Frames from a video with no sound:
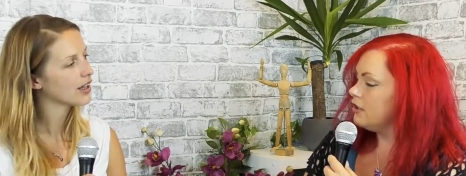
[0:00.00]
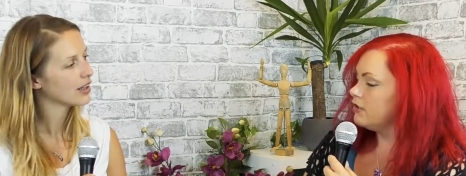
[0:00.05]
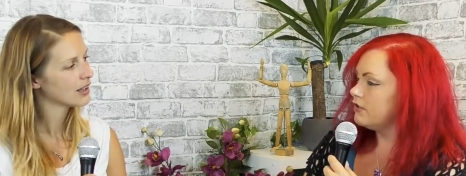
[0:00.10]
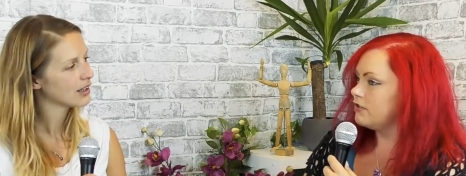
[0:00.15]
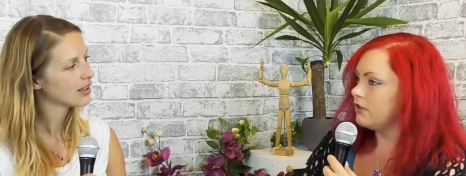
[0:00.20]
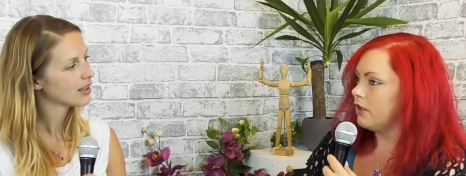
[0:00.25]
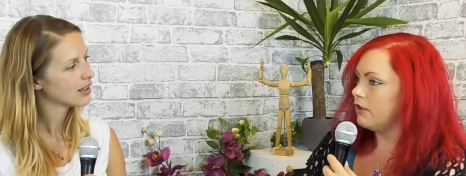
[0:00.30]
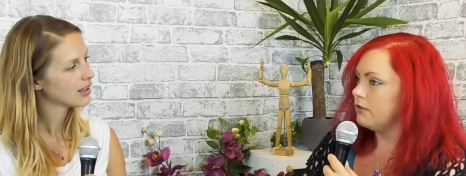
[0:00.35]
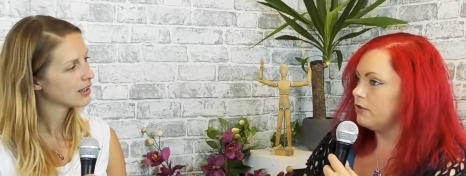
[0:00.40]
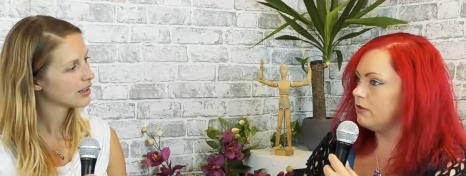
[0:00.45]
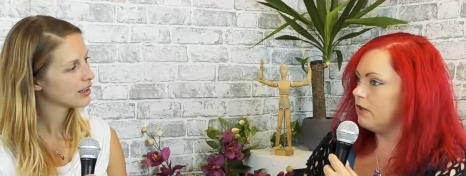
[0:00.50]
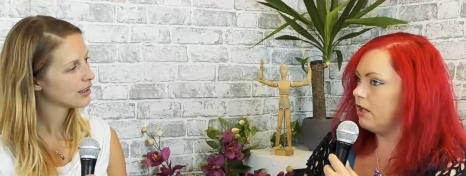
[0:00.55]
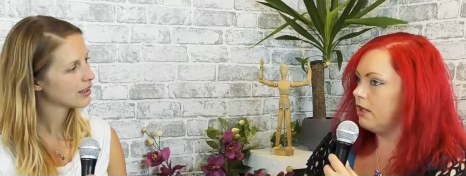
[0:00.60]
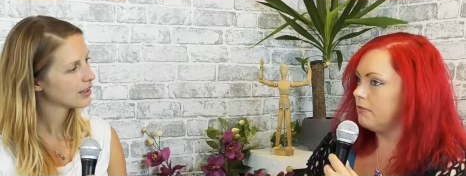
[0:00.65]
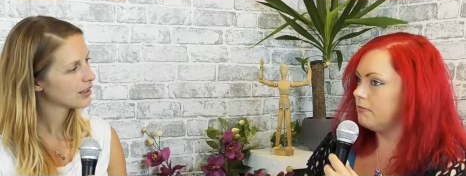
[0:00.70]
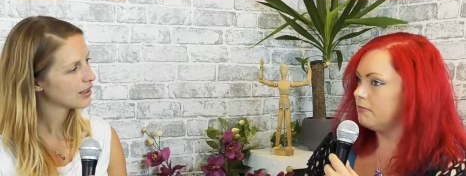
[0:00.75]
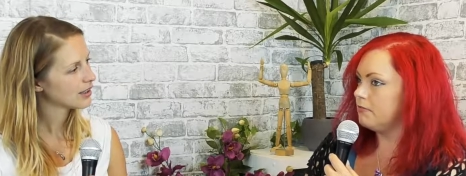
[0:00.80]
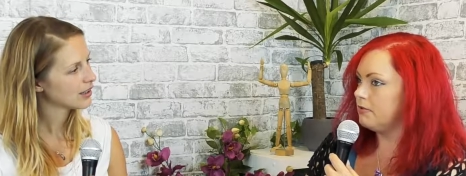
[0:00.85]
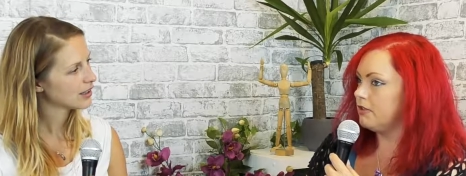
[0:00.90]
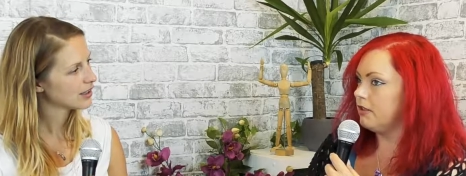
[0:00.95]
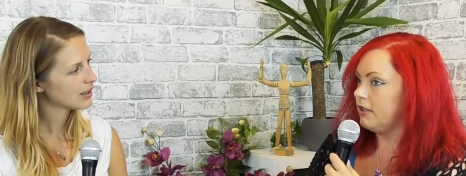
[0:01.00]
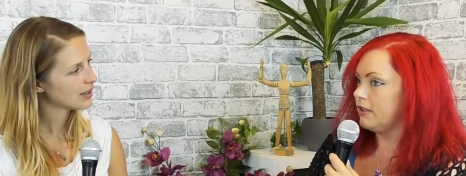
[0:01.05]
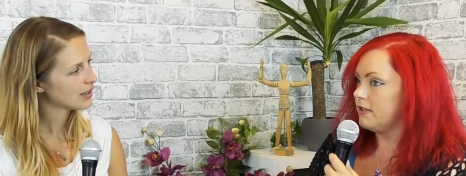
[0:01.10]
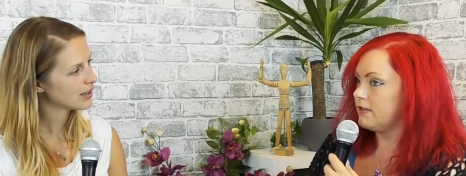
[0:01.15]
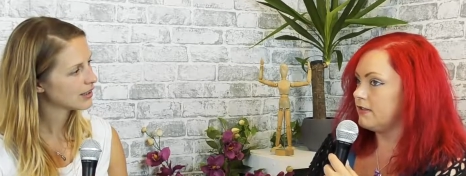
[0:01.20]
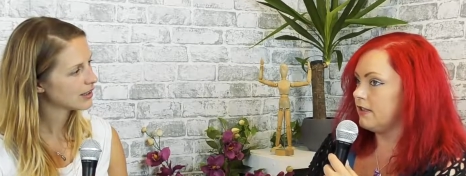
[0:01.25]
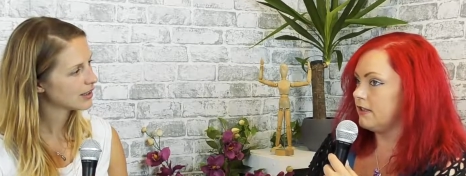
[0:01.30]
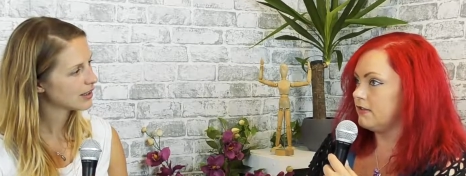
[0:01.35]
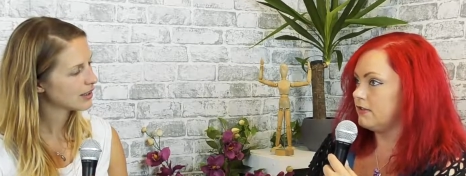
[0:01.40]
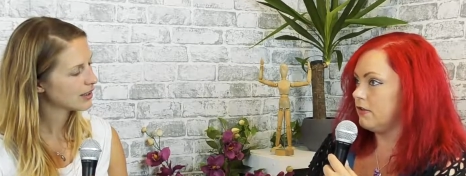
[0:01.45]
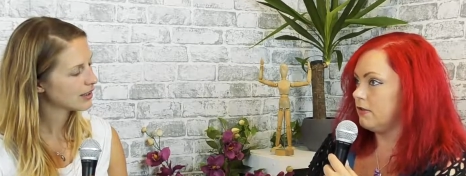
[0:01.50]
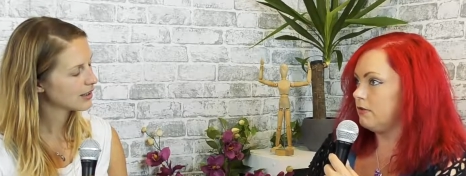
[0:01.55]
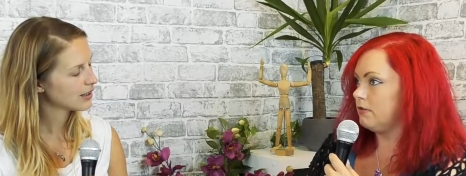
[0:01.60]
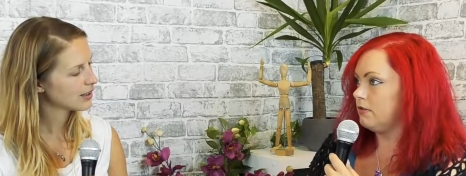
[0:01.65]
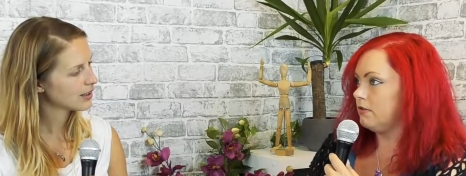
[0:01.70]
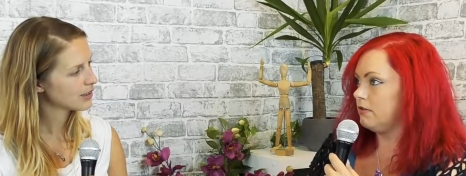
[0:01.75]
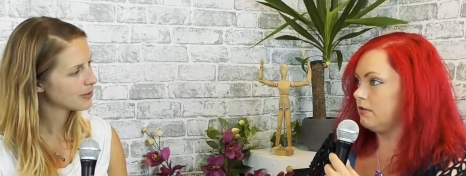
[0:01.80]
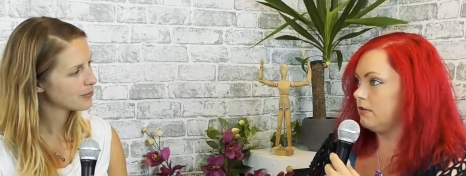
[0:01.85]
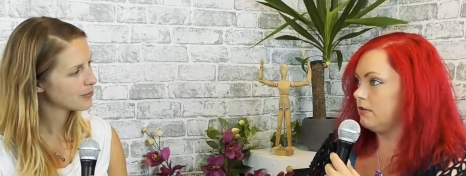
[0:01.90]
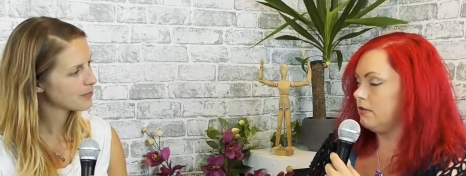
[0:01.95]
Speaker 1: So, um, but like I say,
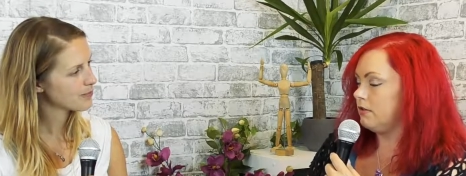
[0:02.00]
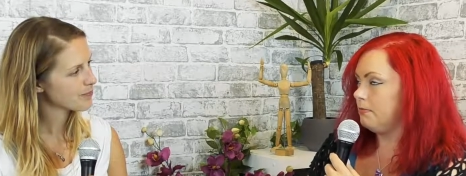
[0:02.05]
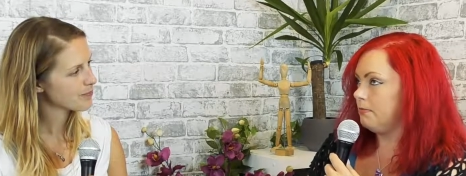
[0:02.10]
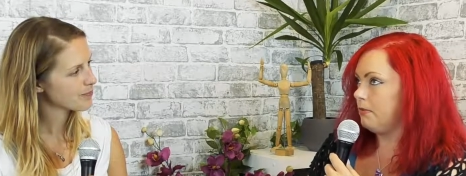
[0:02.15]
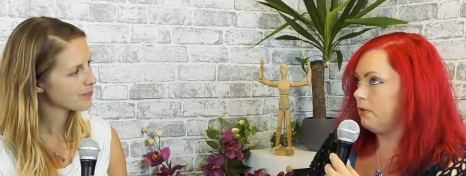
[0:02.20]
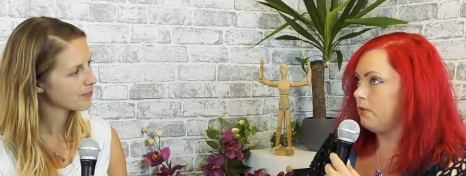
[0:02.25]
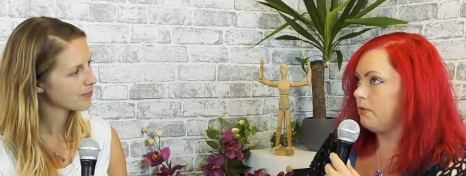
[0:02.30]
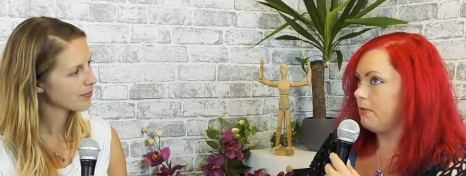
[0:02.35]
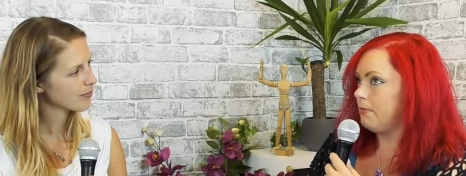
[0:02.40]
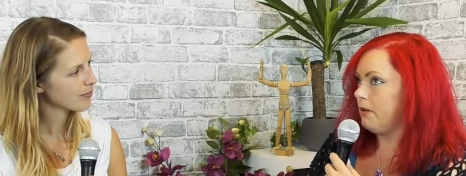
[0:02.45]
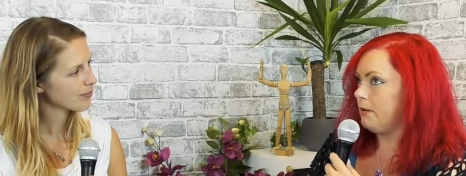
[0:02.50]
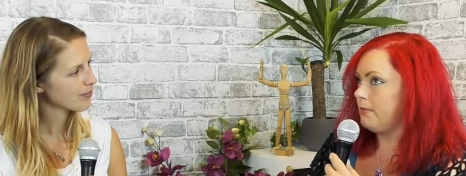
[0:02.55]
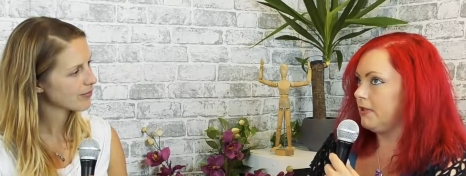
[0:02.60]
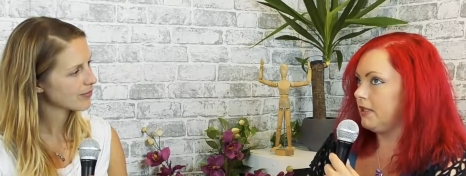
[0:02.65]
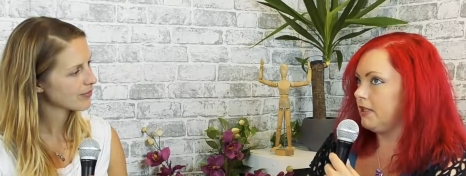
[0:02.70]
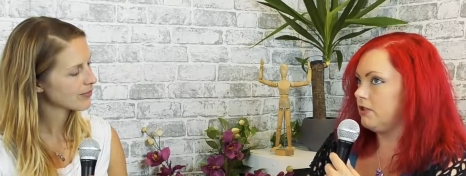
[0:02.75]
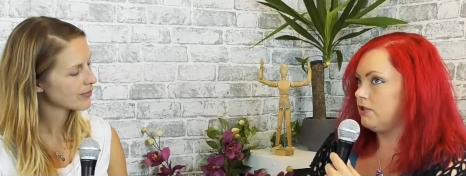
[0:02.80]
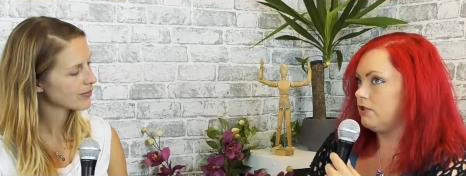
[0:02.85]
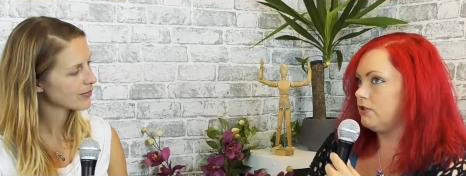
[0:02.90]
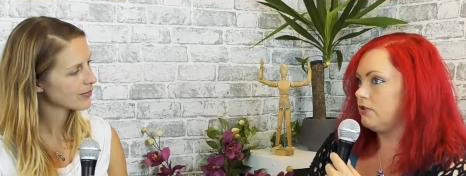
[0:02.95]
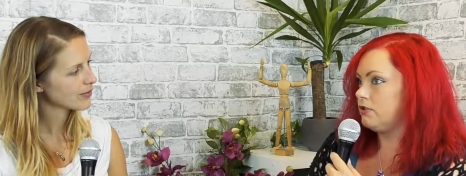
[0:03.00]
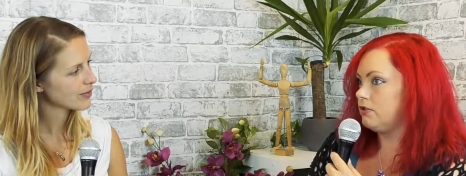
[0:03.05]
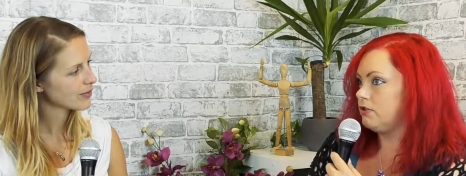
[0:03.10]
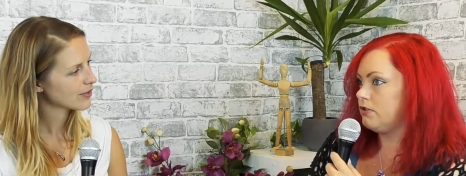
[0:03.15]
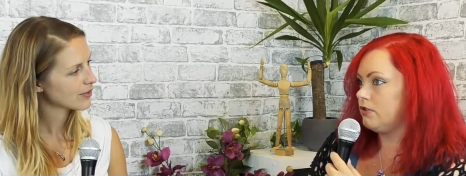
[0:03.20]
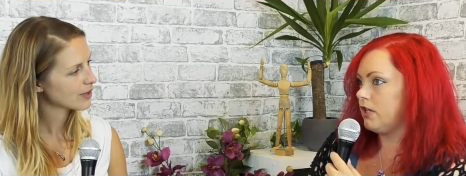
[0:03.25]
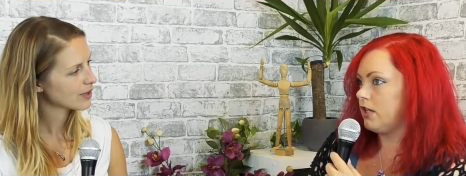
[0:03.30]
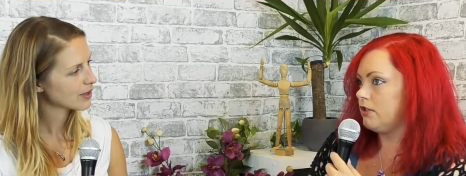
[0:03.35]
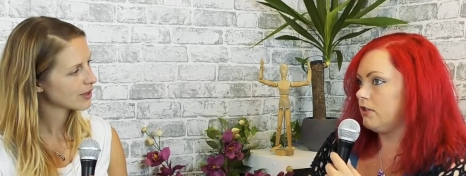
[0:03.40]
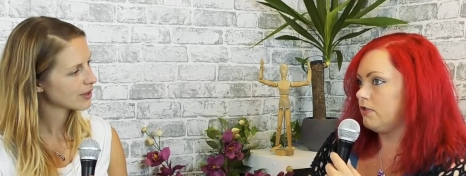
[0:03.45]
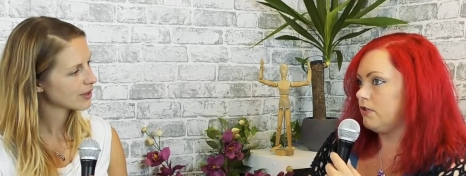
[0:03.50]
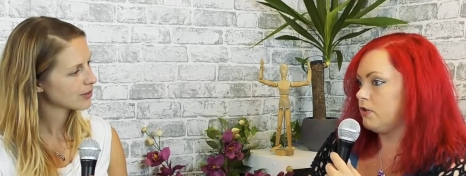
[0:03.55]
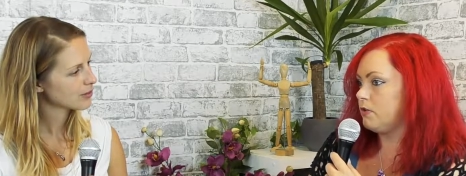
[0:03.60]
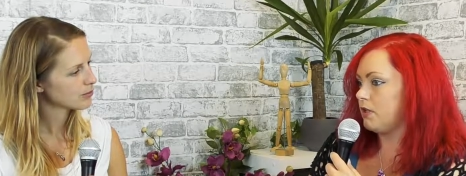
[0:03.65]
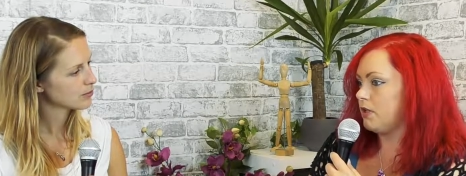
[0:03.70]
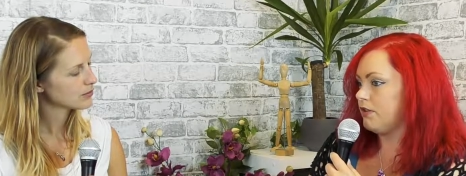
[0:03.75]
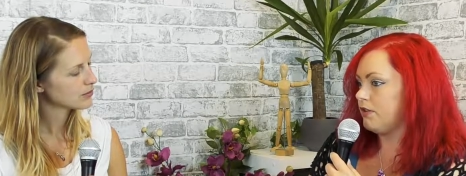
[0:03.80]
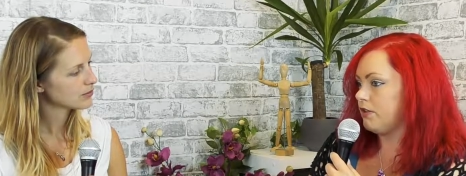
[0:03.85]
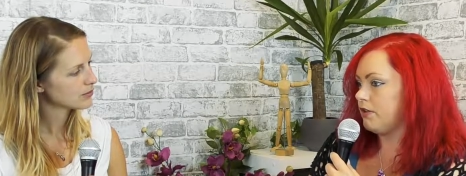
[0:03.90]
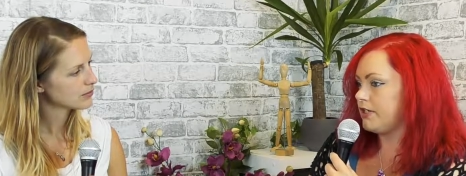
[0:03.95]
so the blog went public in January
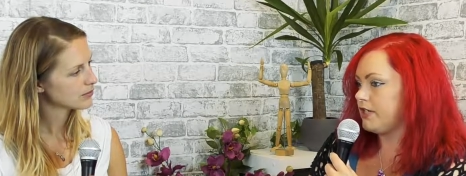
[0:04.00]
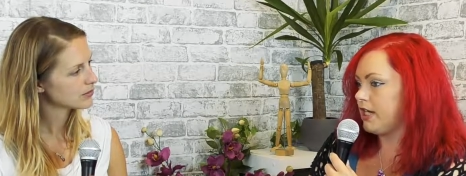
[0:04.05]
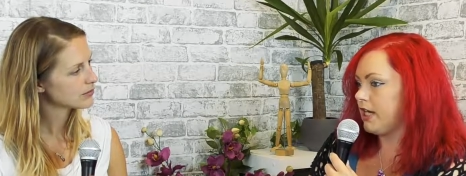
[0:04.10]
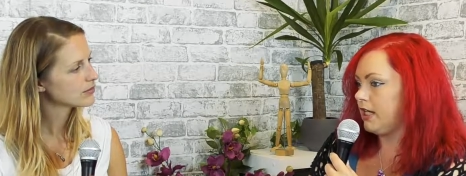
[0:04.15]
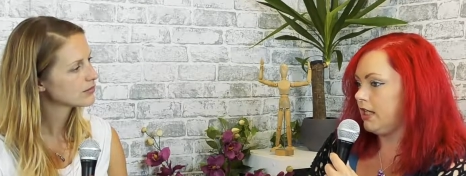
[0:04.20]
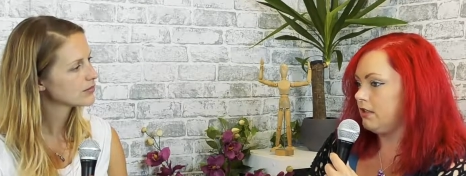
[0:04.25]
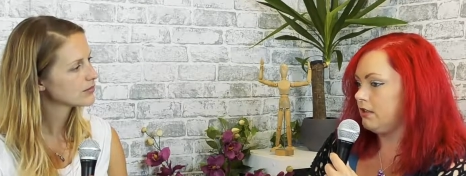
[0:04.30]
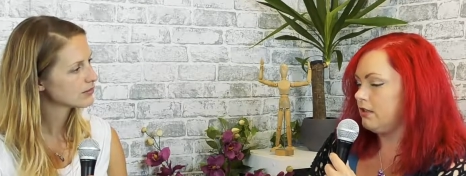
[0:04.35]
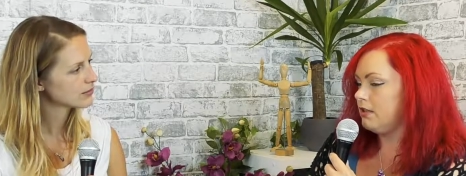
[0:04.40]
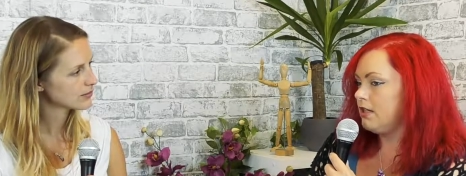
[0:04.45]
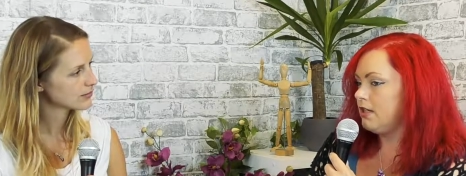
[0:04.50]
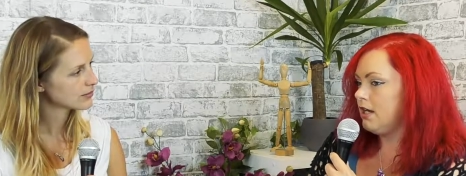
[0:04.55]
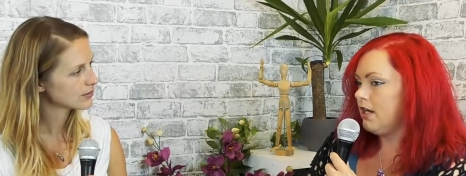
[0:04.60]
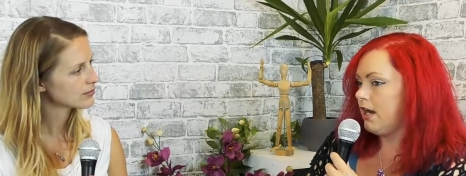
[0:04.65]
2013,